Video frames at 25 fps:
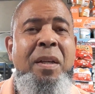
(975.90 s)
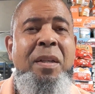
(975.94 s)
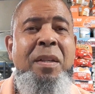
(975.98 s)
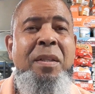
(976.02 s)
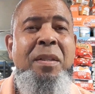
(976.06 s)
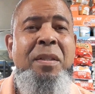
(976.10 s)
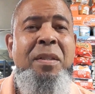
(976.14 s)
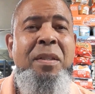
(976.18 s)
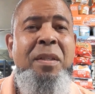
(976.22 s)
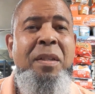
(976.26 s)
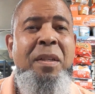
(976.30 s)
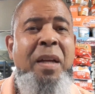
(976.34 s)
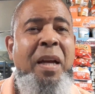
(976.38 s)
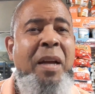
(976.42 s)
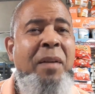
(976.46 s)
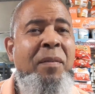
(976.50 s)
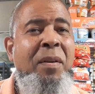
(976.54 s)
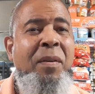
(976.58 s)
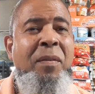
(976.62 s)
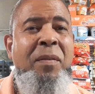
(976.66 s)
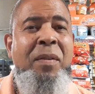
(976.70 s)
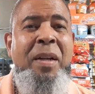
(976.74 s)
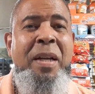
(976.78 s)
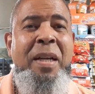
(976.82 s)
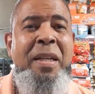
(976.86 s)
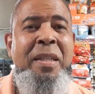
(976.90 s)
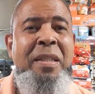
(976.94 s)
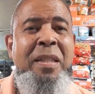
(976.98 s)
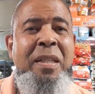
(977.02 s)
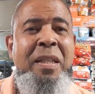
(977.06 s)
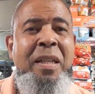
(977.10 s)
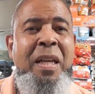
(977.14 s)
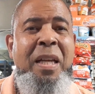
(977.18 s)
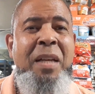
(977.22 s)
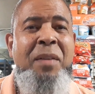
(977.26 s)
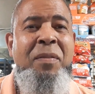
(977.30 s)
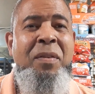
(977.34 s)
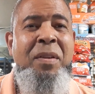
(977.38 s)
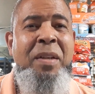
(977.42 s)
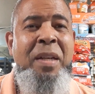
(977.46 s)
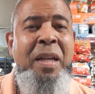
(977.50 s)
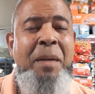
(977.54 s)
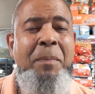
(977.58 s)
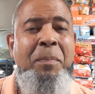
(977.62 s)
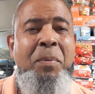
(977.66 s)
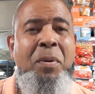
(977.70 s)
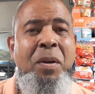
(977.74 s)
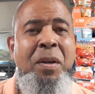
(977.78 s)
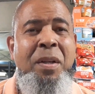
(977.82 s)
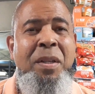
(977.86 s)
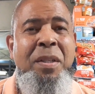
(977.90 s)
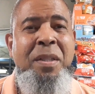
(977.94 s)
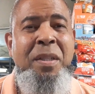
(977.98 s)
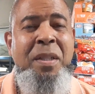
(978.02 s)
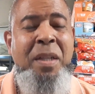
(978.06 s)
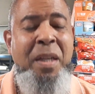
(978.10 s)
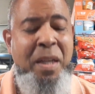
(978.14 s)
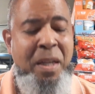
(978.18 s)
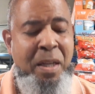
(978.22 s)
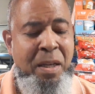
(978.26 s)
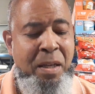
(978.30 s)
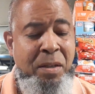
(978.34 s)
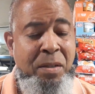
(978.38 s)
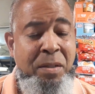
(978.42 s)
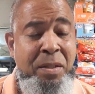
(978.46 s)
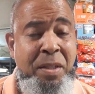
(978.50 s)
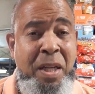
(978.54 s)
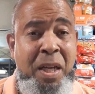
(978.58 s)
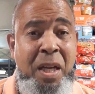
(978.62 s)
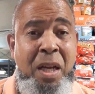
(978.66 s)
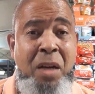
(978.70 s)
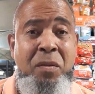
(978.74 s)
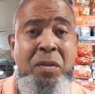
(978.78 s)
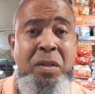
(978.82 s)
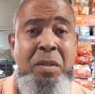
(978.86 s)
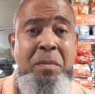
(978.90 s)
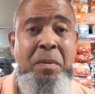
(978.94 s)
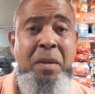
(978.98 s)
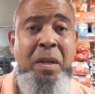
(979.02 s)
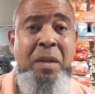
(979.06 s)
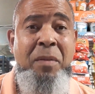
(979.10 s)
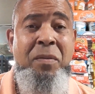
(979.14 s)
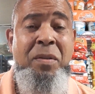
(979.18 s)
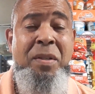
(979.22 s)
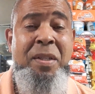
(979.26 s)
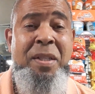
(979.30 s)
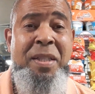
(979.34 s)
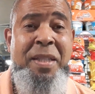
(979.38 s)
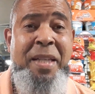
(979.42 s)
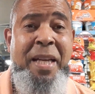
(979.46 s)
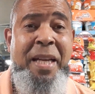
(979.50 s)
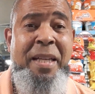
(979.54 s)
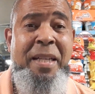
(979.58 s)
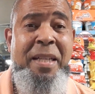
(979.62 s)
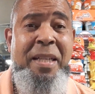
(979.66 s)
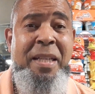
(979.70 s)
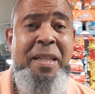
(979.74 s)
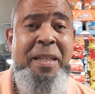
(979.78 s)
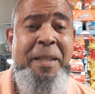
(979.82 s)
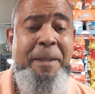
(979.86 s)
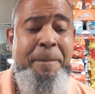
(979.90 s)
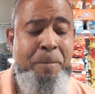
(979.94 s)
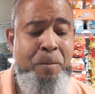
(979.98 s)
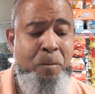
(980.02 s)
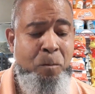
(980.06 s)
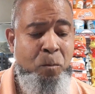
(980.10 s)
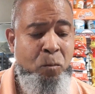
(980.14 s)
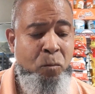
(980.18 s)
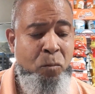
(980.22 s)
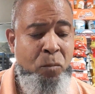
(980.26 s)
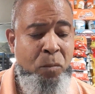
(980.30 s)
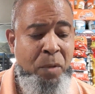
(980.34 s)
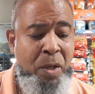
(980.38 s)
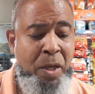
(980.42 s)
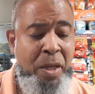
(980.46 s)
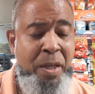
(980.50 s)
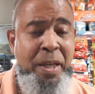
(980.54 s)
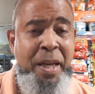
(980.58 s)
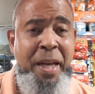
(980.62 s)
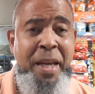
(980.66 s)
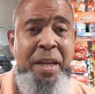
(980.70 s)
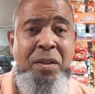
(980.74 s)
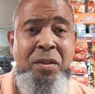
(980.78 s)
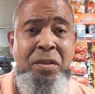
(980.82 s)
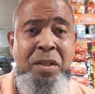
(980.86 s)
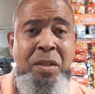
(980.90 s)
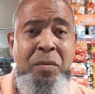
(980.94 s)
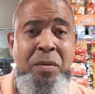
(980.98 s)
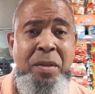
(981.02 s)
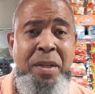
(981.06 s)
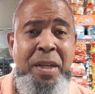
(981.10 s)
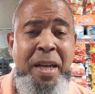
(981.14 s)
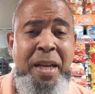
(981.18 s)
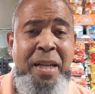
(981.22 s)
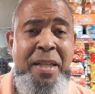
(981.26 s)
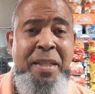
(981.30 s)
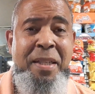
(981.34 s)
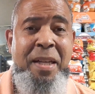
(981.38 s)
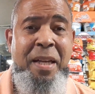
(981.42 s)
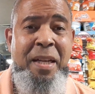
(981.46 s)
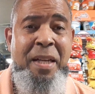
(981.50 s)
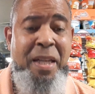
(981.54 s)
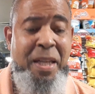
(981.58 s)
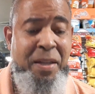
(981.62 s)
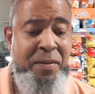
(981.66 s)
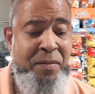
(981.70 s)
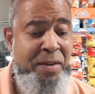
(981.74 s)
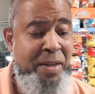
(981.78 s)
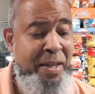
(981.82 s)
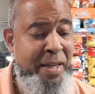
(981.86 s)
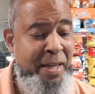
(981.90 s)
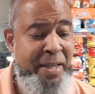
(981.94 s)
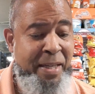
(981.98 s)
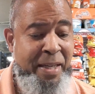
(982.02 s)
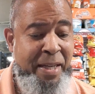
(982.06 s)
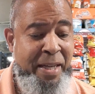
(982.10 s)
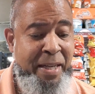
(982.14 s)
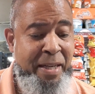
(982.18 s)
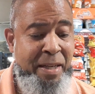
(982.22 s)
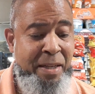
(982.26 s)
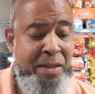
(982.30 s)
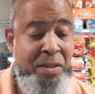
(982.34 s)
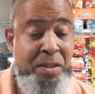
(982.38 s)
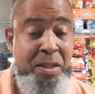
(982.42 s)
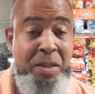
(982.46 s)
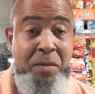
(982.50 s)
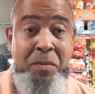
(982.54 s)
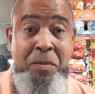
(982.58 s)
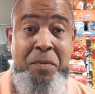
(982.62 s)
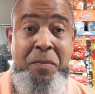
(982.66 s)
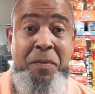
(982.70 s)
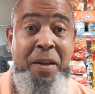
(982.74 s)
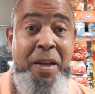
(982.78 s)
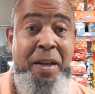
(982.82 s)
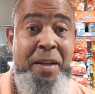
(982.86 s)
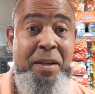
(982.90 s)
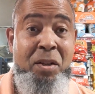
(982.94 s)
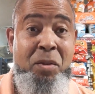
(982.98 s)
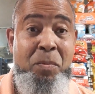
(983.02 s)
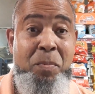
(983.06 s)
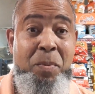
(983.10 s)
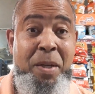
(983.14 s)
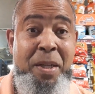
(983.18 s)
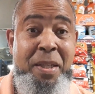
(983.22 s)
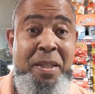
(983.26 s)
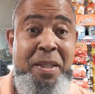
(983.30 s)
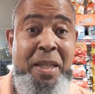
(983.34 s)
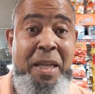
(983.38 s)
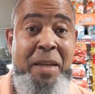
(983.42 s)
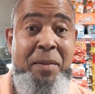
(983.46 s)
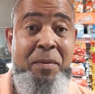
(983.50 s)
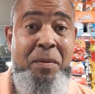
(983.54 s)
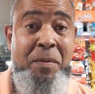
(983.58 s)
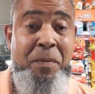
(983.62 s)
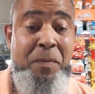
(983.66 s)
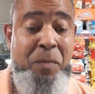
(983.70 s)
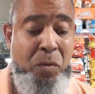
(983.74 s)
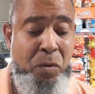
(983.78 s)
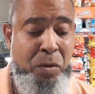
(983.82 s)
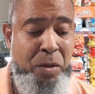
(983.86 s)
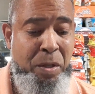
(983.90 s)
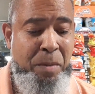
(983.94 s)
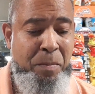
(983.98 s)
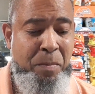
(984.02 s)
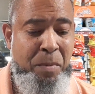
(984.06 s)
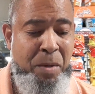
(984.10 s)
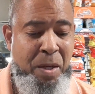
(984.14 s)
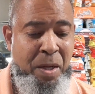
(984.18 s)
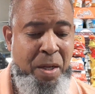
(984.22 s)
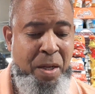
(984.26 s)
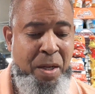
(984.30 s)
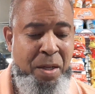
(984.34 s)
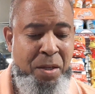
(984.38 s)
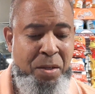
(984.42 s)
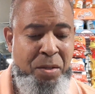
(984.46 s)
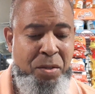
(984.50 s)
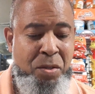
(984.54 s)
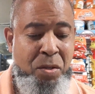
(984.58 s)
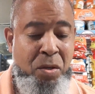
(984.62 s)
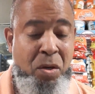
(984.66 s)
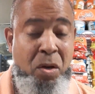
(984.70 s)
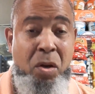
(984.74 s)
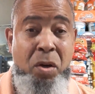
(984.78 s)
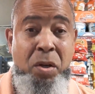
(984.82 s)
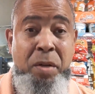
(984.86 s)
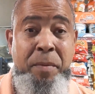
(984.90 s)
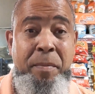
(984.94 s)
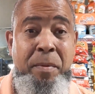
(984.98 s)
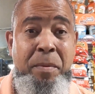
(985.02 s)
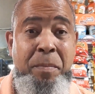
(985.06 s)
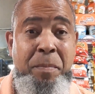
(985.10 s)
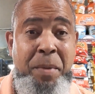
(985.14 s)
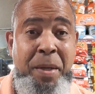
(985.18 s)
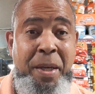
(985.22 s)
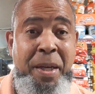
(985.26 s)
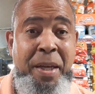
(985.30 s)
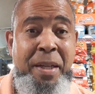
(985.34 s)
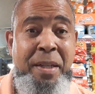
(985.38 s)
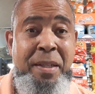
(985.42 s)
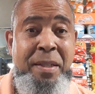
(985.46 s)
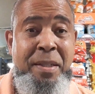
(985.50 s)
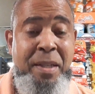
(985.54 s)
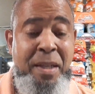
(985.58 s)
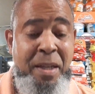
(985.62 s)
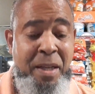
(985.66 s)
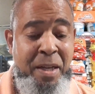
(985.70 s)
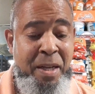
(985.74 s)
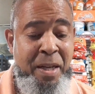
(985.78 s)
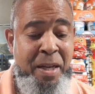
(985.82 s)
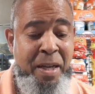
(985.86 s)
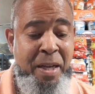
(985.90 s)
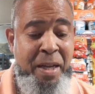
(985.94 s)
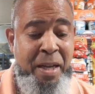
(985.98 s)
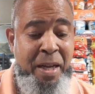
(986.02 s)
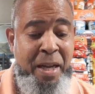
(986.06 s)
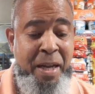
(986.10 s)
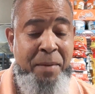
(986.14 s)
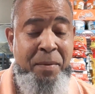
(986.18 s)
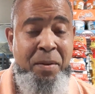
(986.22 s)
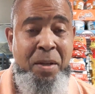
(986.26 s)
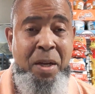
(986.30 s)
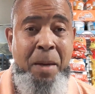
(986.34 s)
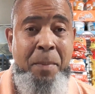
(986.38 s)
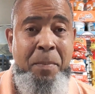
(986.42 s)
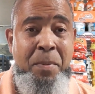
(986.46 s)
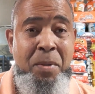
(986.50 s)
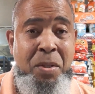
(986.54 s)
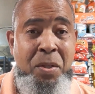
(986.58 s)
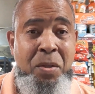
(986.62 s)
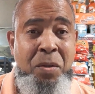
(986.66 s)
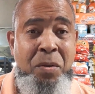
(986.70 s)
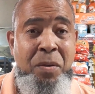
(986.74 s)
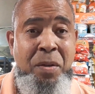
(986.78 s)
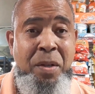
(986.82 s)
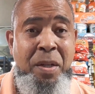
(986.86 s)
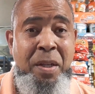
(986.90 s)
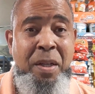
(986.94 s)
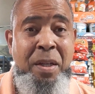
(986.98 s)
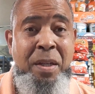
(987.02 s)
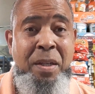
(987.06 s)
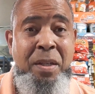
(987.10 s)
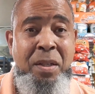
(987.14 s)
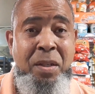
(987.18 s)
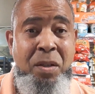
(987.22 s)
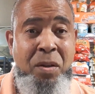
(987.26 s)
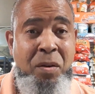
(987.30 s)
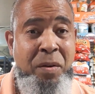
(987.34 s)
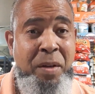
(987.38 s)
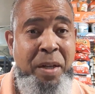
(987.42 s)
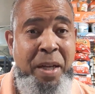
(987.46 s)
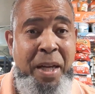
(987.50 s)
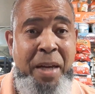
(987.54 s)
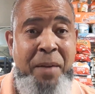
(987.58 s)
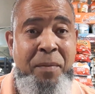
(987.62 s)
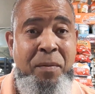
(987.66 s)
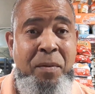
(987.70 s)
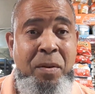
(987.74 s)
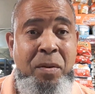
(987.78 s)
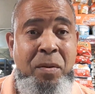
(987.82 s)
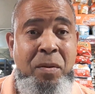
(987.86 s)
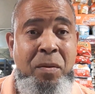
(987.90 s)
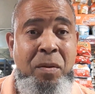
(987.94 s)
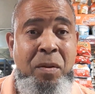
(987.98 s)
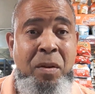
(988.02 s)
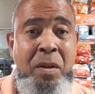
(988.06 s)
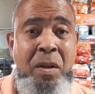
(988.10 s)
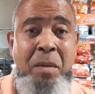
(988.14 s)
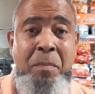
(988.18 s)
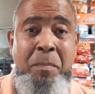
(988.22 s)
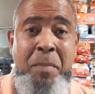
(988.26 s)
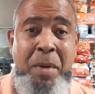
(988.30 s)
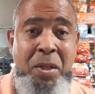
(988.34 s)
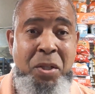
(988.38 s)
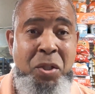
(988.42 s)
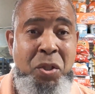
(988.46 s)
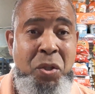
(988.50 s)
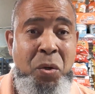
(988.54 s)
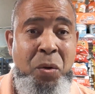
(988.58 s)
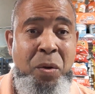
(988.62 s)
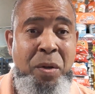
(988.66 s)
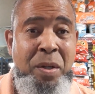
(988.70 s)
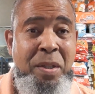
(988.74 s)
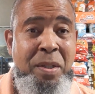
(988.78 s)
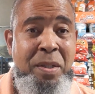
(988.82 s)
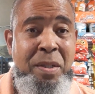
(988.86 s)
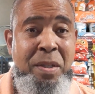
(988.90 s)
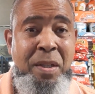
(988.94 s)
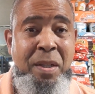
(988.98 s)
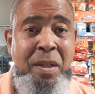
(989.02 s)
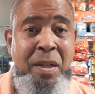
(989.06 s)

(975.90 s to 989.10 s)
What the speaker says: should have everlasting life and not perish in hell. Because hell was made for Satan and the angels that were cast out of heaven like lightning, because there was found no place in heaven for them. So all human beings have the opportunity to go to heaven by choice